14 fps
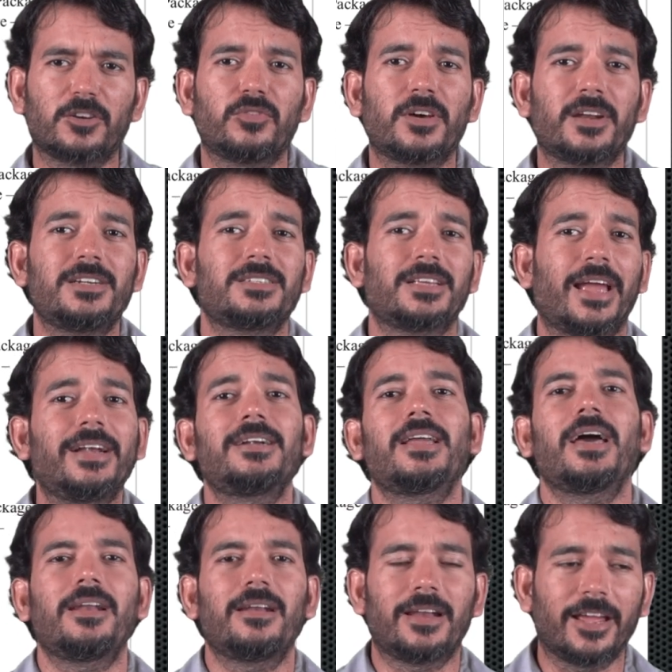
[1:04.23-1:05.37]
for its
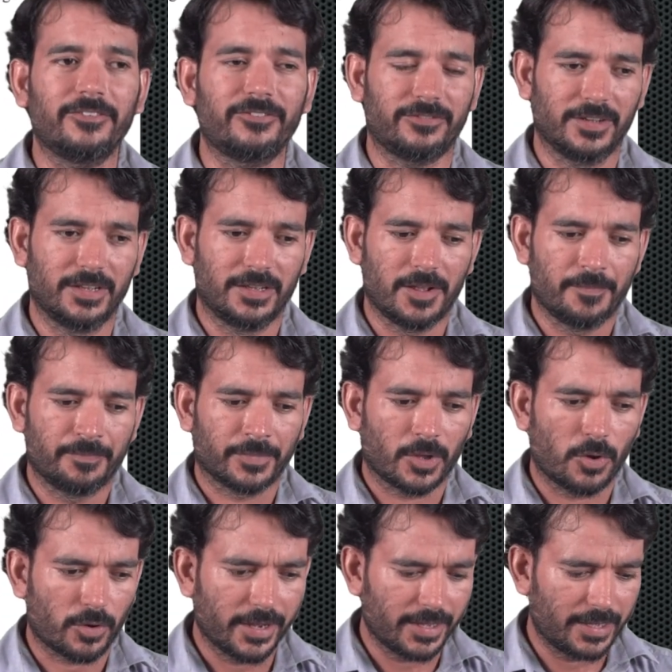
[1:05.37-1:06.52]
entire life.
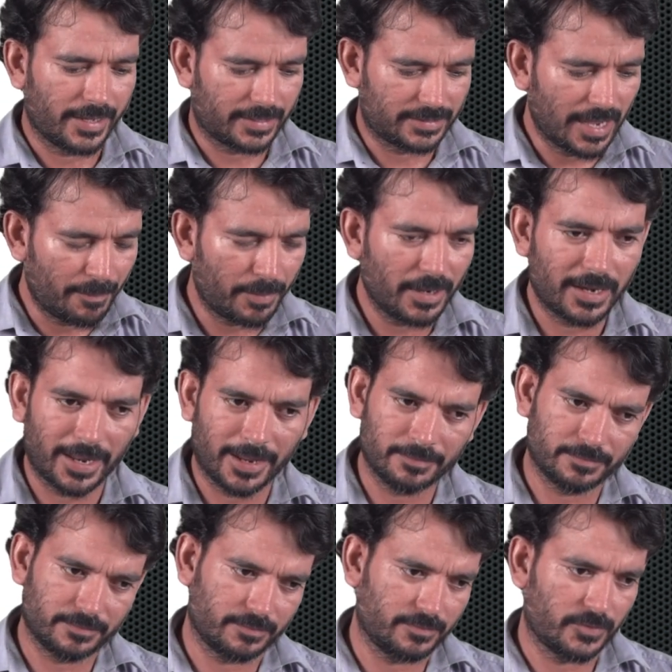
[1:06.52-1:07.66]
Okay, example,
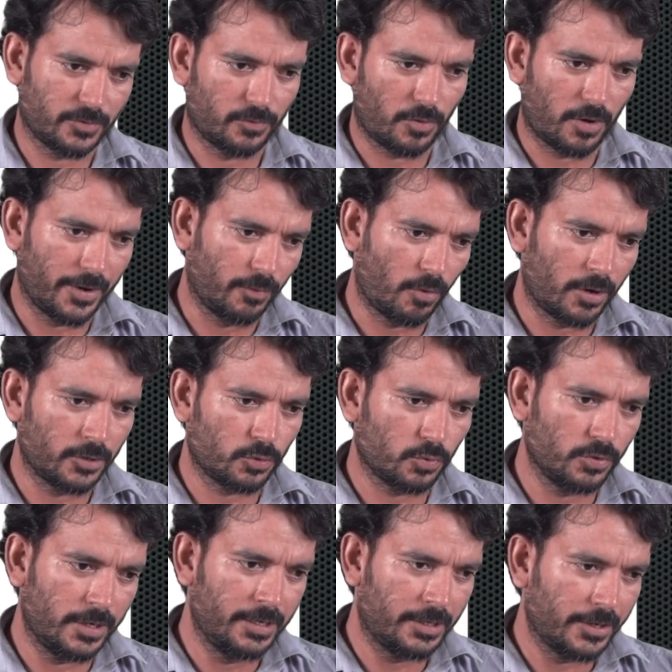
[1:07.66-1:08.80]
I want
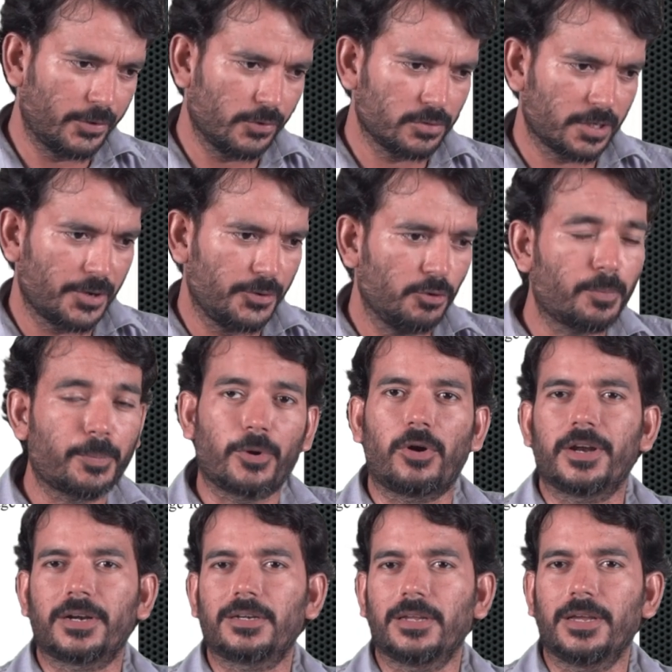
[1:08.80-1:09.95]
to introduce a new
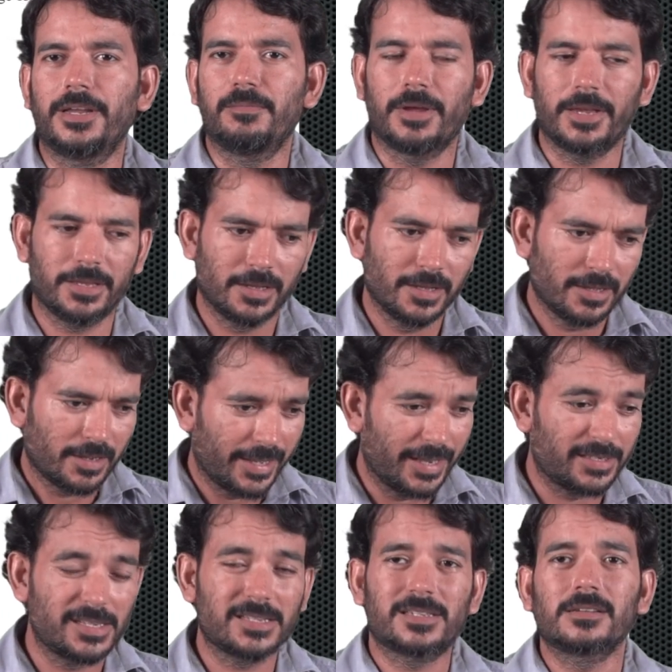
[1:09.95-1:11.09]
product in my
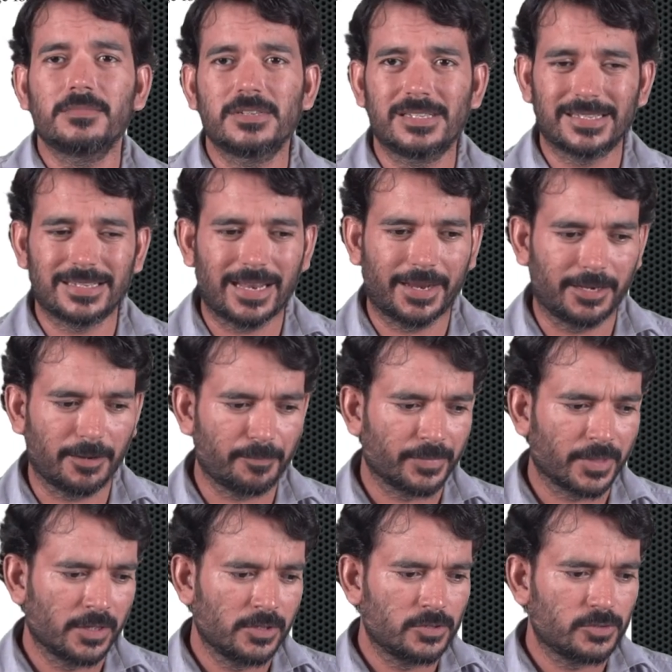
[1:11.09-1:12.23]
existing business lineup.
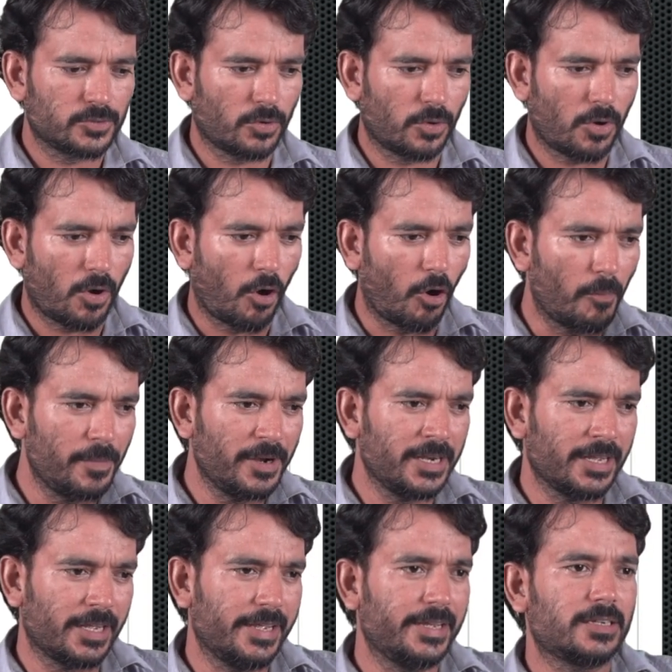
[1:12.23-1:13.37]
So how
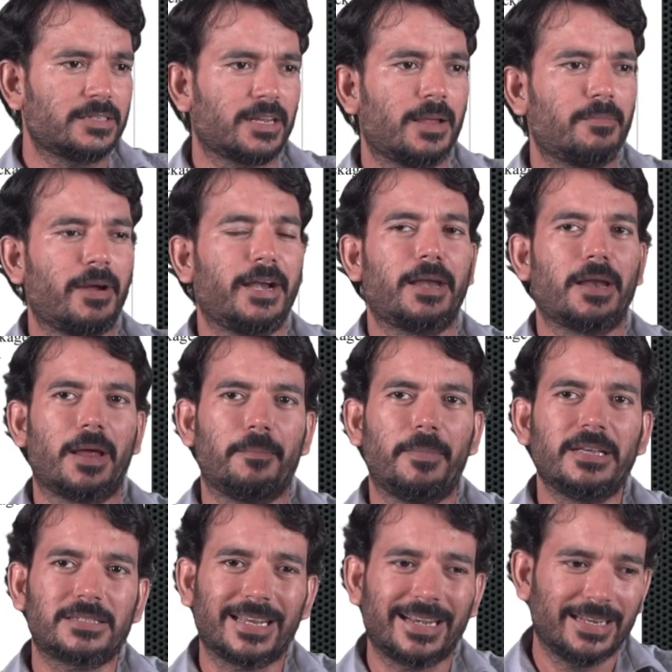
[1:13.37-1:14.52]
many years I might
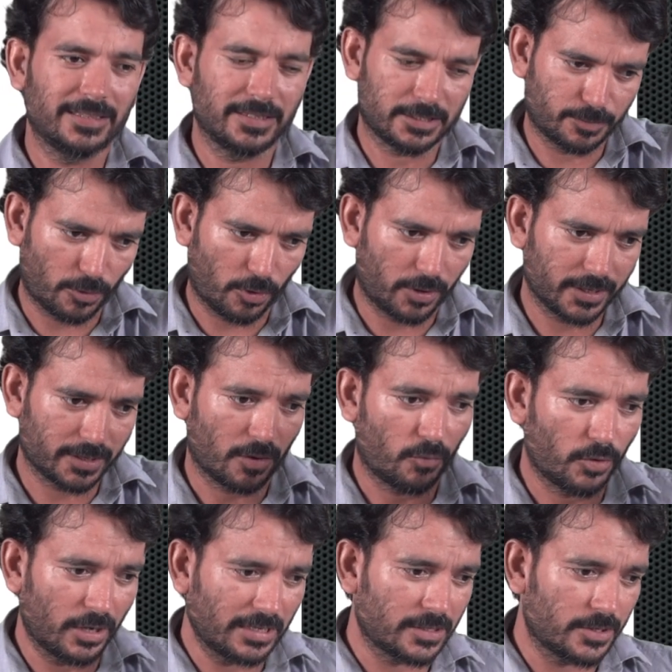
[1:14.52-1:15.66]
be selling this product,
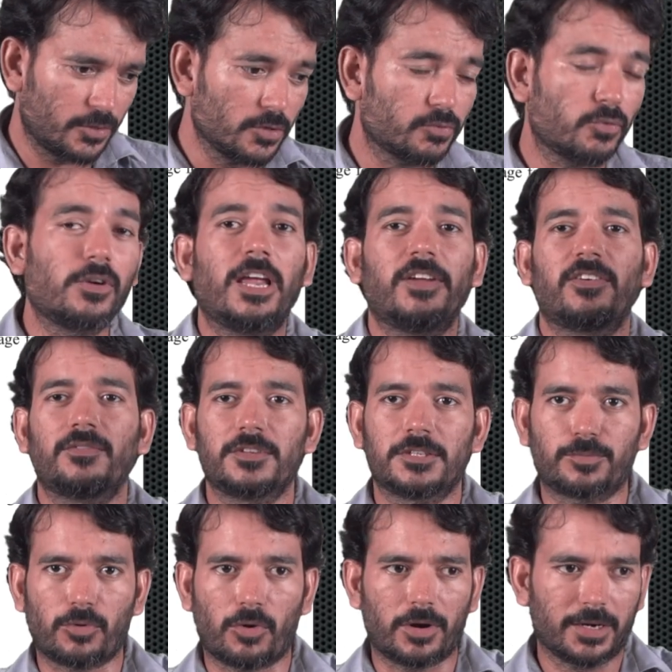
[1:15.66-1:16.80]
what is the useful life of this
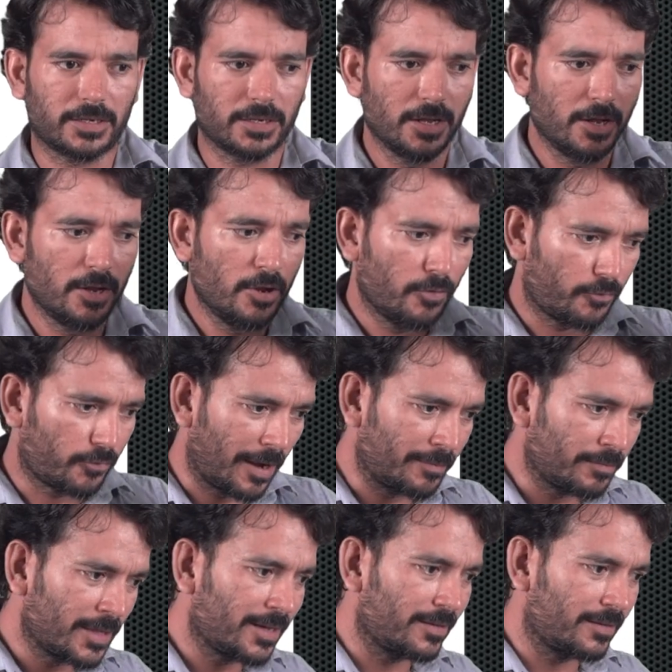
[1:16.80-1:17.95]
product,
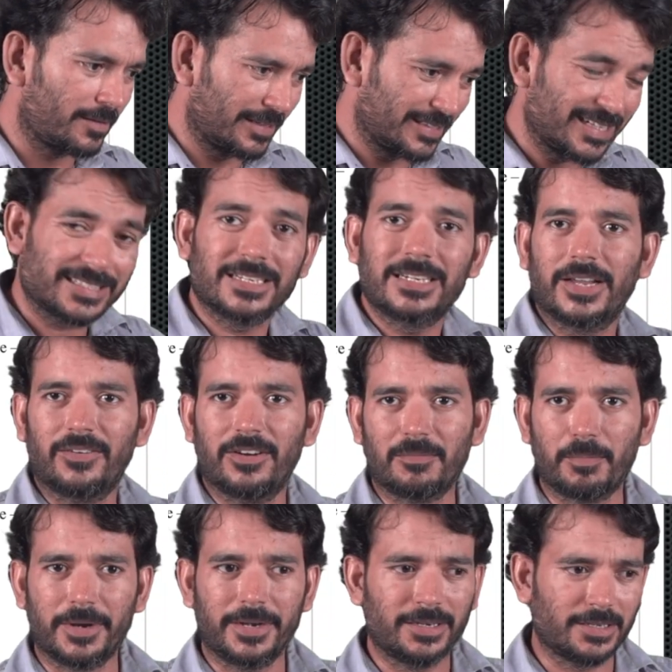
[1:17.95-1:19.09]
from the research and
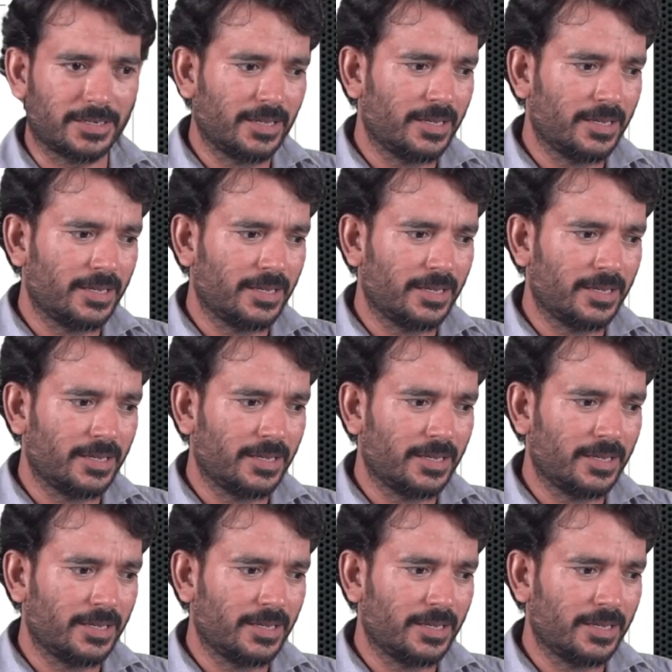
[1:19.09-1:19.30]
development,